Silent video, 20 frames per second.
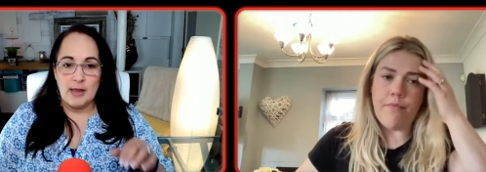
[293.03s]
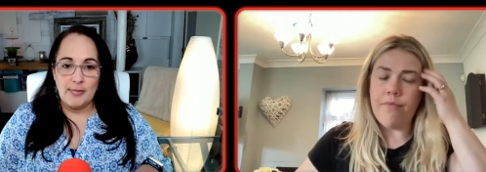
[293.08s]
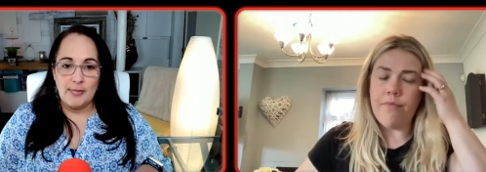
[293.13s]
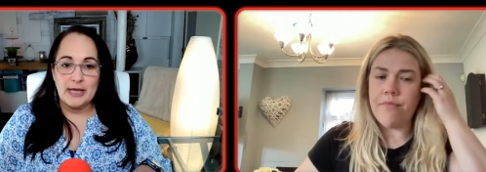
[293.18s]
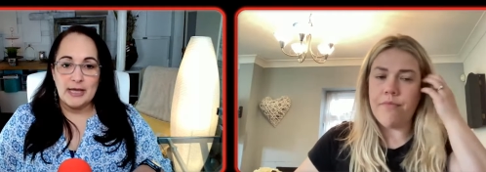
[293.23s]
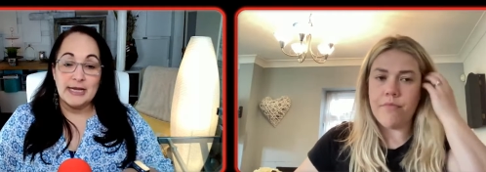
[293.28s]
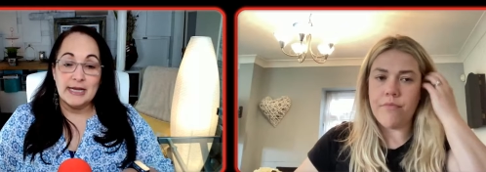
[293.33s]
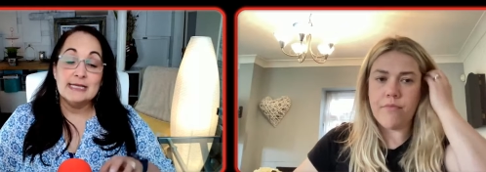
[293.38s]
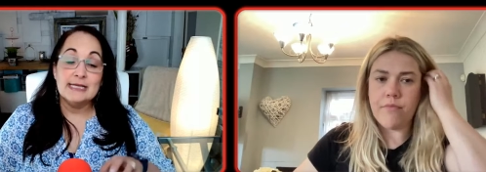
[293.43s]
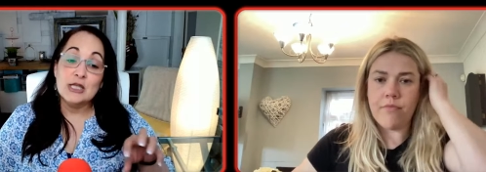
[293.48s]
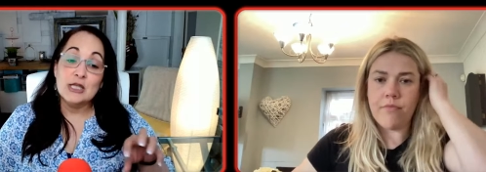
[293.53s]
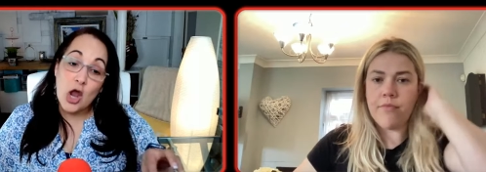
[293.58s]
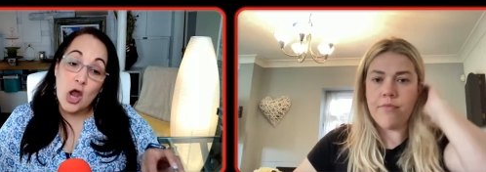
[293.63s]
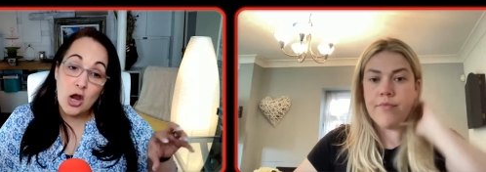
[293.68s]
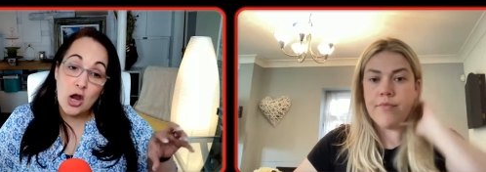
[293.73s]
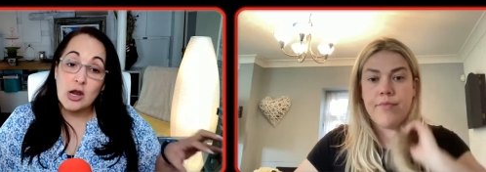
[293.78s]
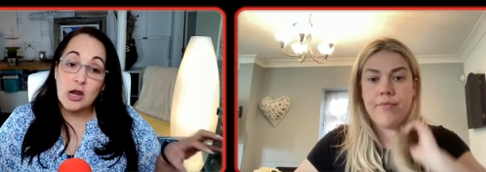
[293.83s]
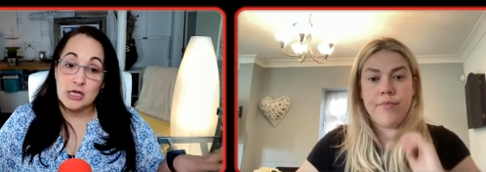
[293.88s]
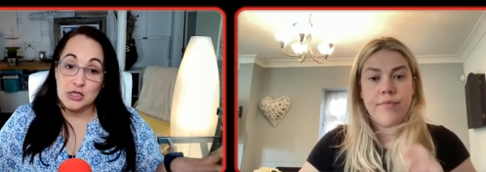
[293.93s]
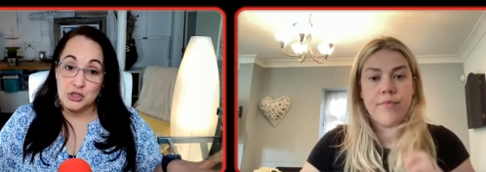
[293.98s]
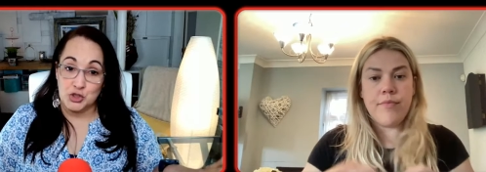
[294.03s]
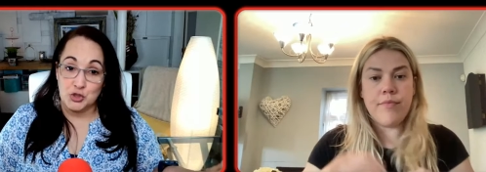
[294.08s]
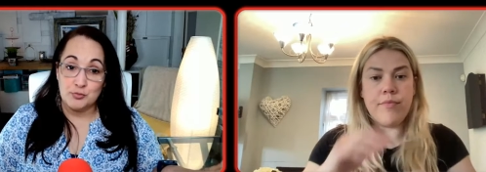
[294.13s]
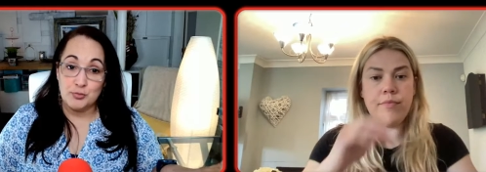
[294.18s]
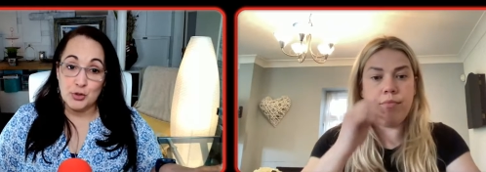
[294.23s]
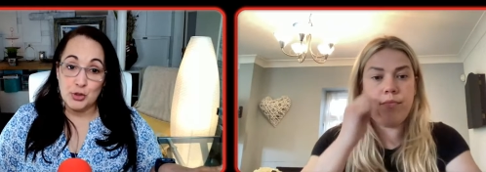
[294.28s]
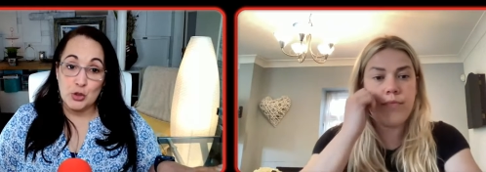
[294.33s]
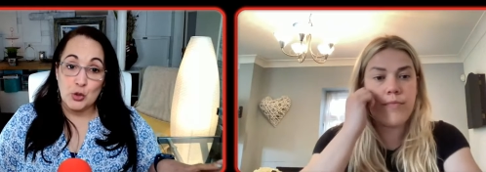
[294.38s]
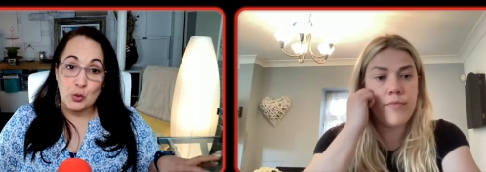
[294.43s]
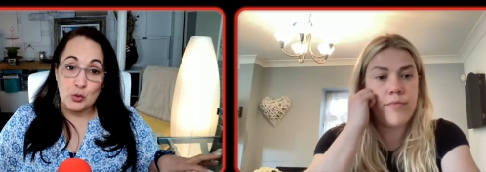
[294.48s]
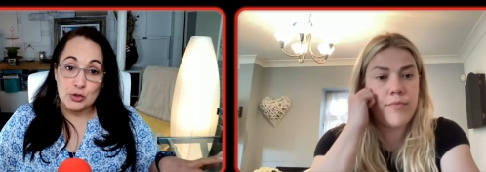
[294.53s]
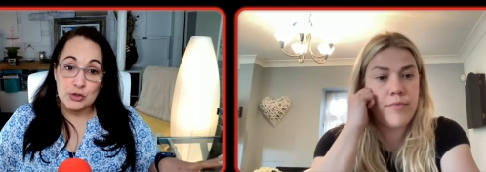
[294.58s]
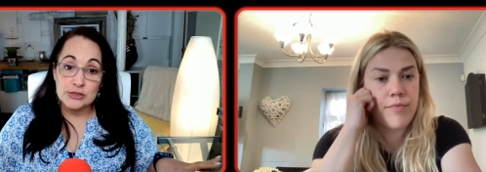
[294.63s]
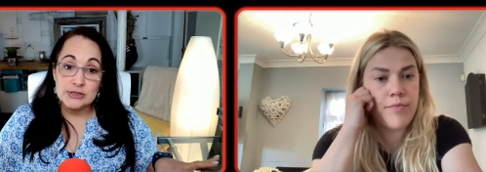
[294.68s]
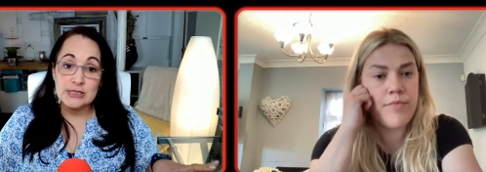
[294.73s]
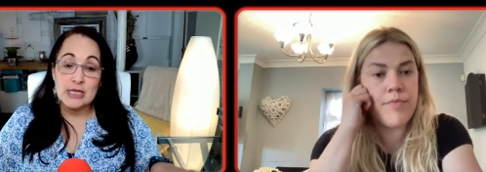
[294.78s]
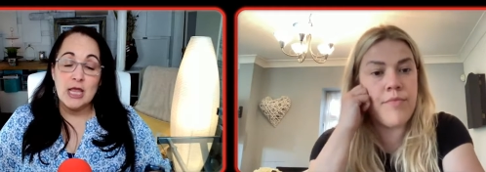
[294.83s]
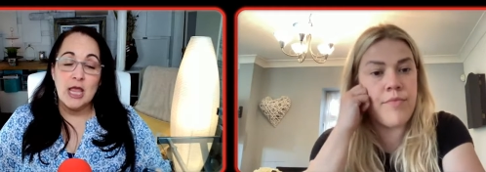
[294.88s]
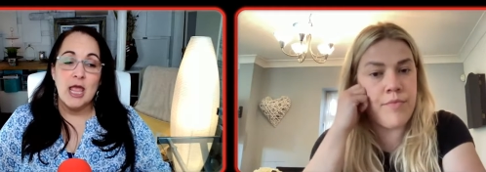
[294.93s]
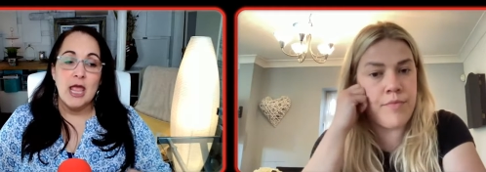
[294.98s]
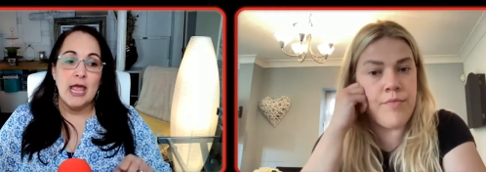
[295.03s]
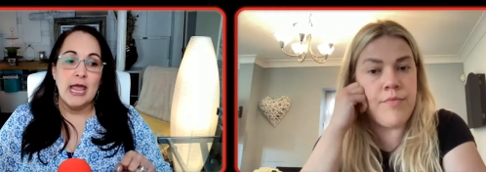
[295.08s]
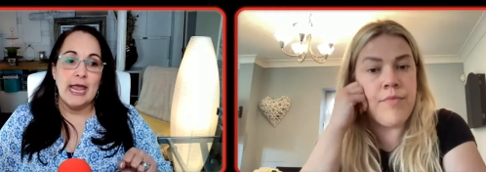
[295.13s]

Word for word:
Speaker 1: podcast are entrepreneurs mm-hmm.